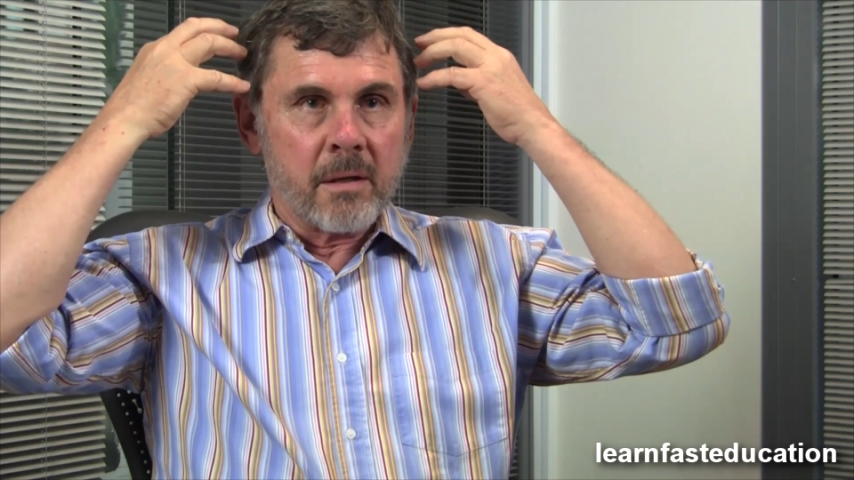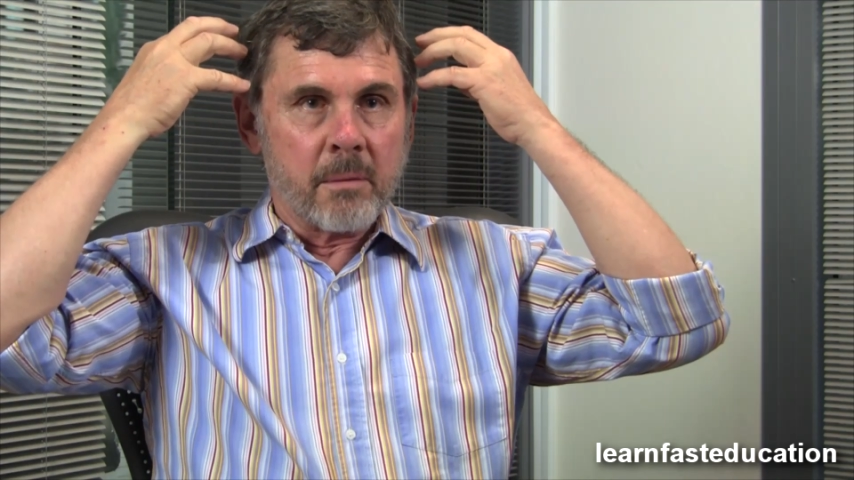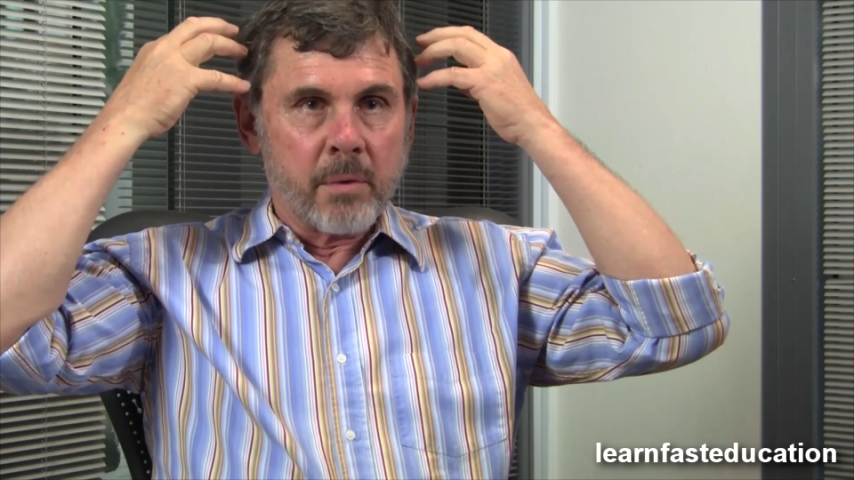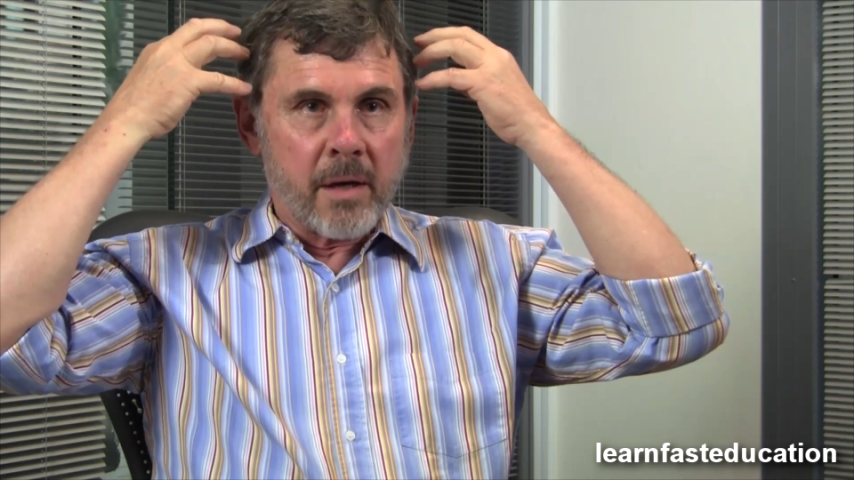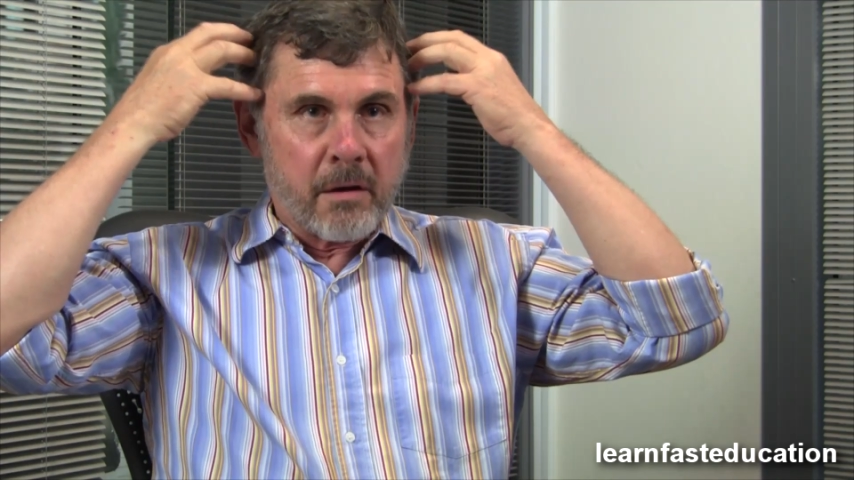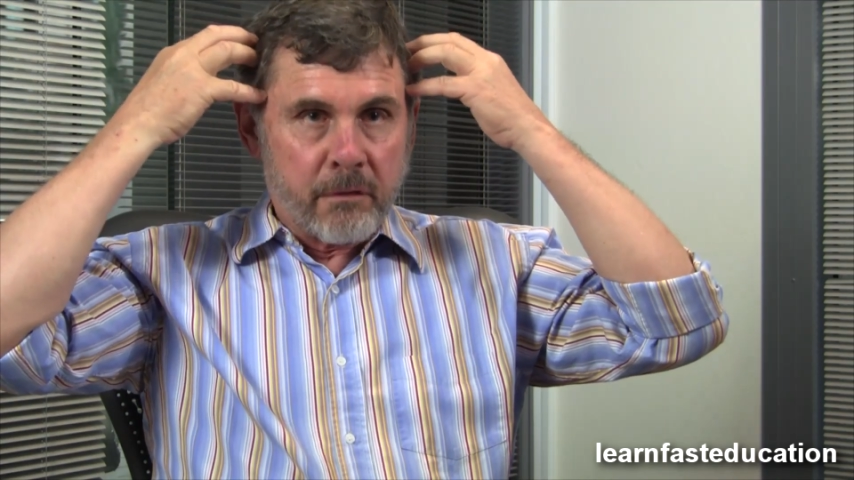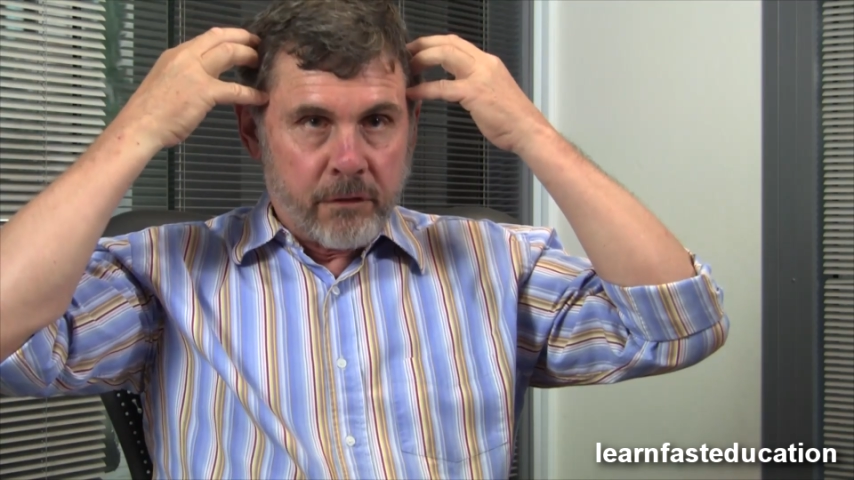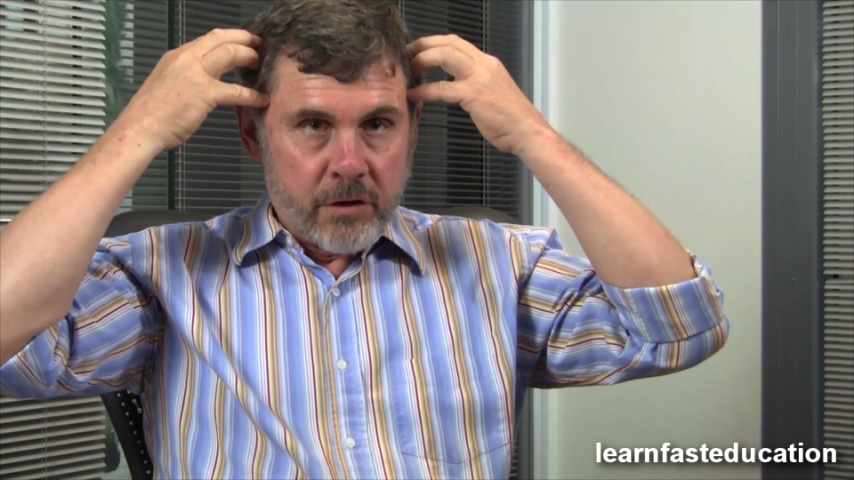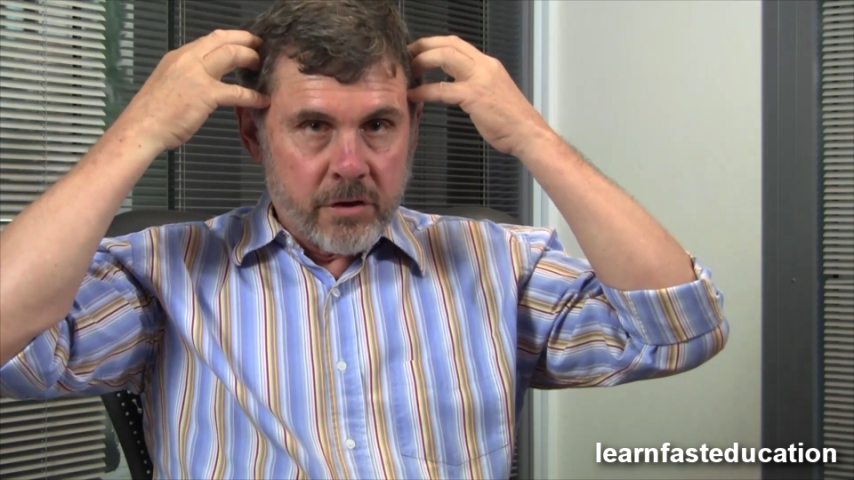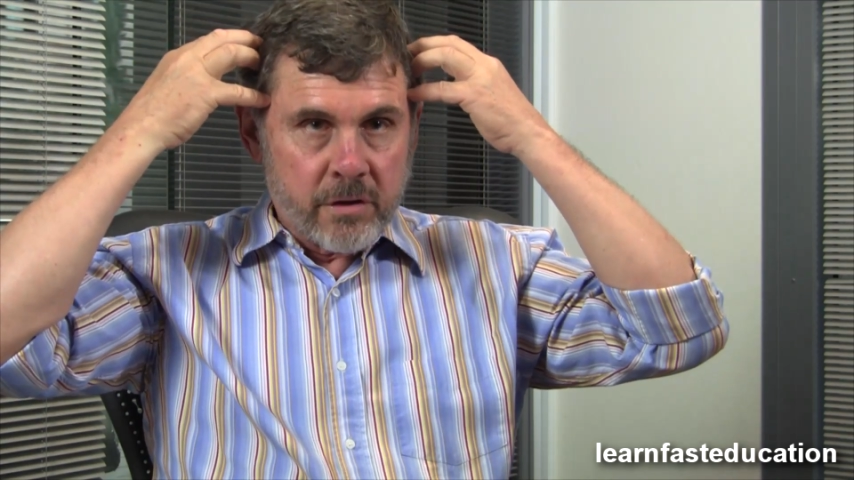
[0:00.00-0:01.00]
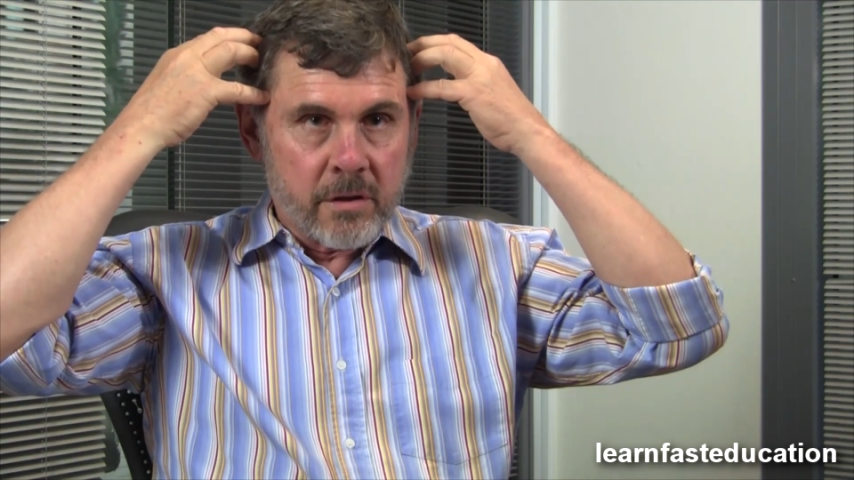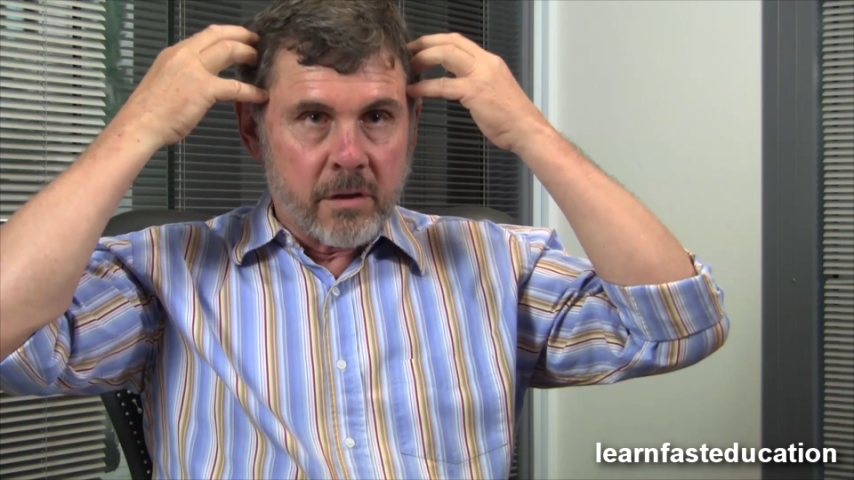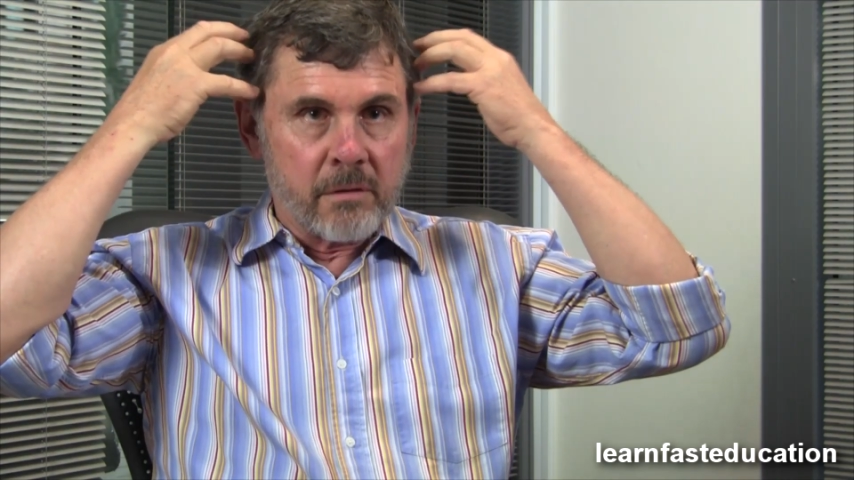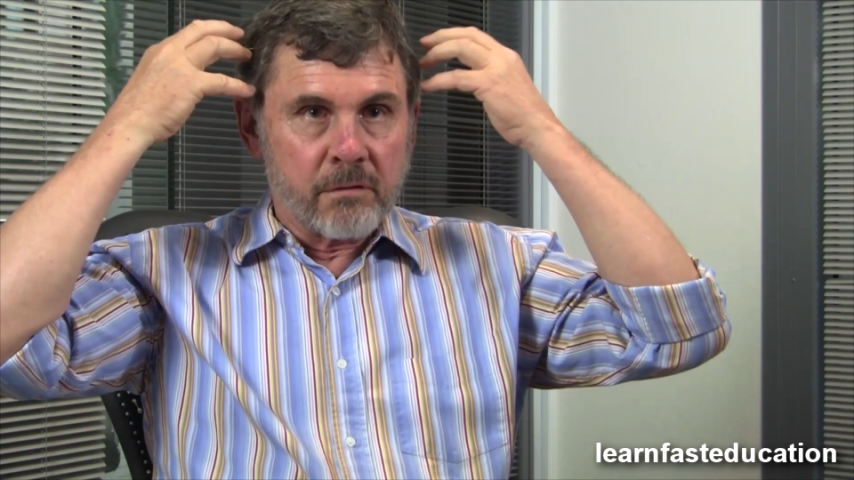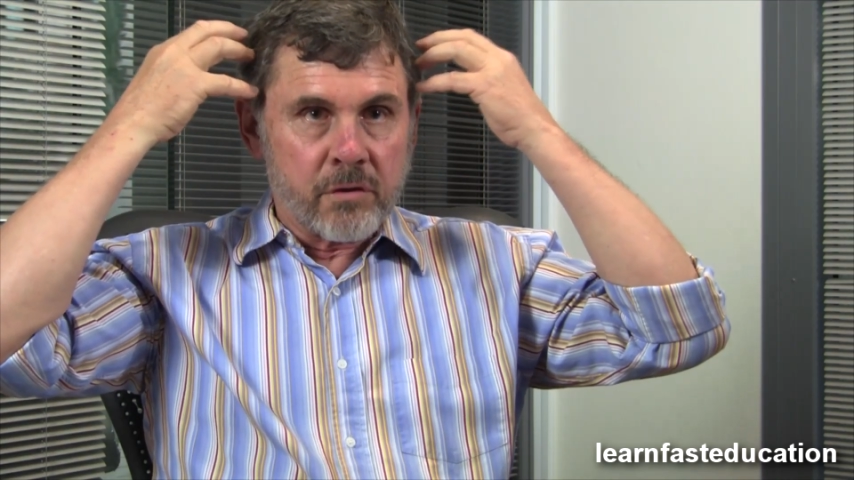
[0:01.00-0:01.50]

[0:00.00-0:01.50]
the brain efficiency of